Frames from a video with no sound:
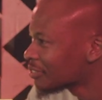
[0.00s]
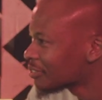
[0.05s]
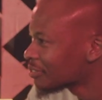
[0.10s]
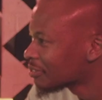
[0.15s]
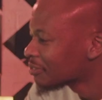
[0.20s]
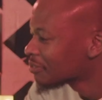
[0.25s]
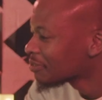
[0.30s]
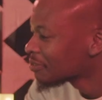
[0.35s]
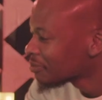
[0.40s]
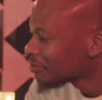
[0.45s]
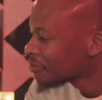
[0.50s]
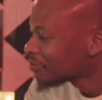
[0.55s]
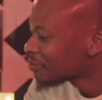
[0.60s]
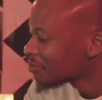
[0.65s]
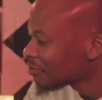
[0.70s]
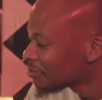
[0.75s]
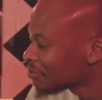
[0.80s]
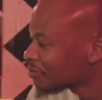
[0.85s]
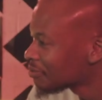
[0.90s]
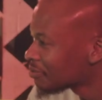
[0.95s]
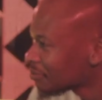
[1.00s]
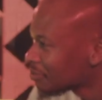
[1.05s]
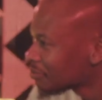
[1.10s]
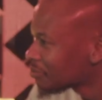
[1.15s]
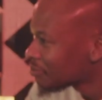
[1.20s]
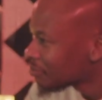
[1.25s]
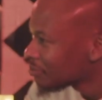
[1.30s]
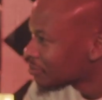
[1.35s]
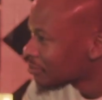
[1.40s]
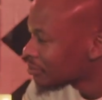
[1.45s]
everywhere I go, when
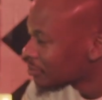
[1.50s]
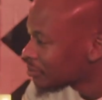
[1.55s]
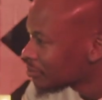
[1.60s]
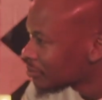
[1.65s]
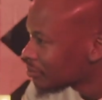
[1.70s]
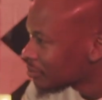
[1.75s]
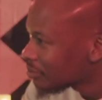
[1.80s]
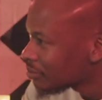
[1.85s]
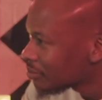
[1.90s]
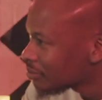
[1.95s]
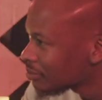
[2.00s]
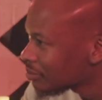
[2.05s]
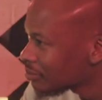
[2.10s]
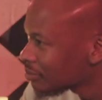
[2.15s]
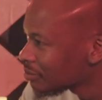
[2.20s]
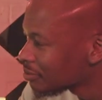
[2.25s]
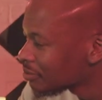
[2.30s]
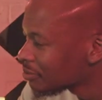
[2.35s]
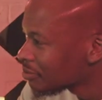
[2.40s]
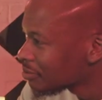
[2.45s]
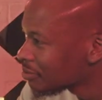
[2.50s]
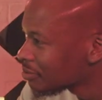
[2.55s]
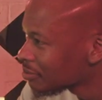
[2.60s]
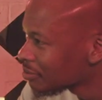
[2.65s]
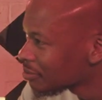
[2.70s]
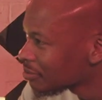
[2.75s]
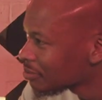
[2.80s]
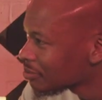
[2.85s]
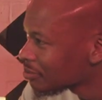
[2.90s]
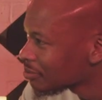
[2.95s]
you say Cornelius, they
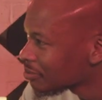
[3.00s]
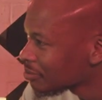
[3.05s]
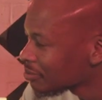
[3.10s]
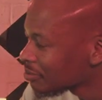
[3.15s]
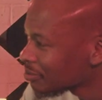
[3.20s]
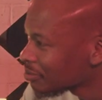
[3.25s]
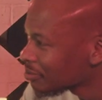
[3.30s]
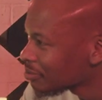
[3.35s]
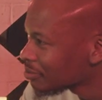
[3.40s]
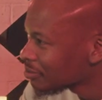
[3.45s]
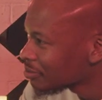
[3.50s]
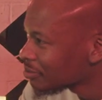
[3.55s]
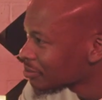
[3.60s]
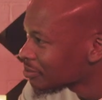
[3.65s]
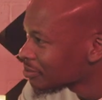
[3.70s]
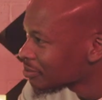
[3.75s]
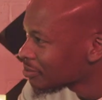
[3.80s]
think it's a